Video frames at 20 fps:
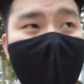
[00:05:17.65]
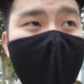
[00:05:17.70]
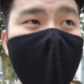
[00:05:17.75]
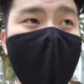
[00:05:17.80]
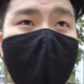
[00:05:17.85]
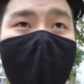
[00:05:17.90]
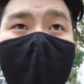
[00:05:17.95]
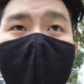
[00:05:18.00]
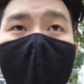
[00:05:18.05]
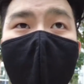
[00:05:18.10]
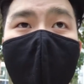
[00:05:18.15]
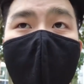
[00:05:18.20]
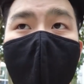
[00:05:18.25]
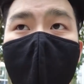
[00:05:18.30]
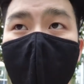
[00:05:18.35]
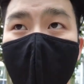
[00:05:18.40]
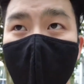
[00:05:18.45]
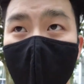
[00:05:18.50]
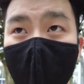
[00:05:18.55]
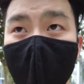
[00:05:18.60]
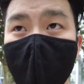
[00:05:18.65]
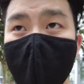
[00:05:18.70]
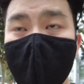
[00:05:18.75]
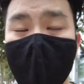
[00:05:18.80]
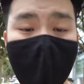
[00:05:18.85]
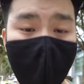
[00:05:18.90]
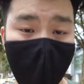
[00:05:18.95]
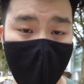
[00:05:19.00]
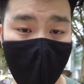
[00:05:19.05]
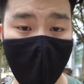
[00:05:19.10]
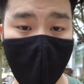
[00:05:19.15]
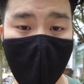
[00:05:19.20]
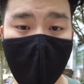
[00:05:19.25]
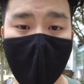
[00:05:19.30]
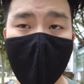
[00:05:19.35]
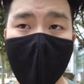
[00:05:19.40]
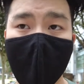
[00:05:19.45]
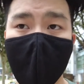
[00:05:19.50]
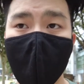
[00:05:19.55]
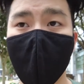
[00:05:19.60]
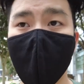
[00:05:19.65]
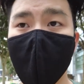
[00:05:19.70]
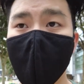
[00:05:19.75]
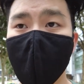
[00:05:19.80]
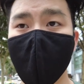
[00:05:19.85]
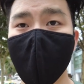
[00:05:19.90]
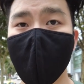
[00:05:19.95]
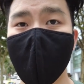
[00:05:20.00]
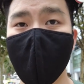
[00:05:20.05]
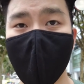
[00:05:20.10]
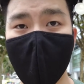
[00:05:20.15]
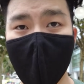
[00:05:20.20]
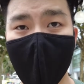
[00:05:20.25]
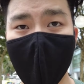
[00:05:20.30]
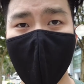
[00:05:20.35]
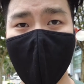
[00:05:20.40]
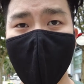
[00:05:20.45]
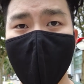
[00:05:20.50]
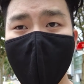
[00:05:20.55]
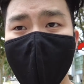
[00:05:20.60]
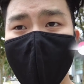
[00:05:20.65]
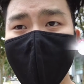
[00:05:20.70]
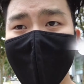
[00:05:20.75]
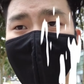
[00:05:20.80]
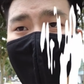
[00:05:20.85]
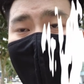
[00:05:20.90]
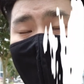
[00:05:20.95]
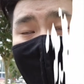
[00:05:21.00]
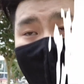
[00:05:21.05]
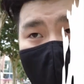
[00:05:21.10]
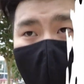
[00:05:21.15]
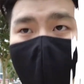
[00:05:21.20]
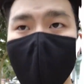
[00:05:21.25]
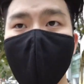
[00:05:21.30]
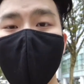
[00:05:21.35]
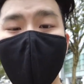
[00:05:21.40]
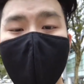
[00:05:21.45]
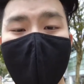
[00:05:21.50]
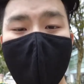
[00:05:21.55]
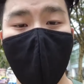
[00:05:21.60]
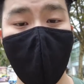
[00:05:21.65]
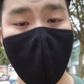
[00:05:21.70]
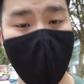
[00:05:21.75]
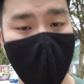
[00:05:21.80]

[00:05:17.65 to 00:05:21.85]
I couldn't get it. The only thing I was able to get was a shiny Kirlia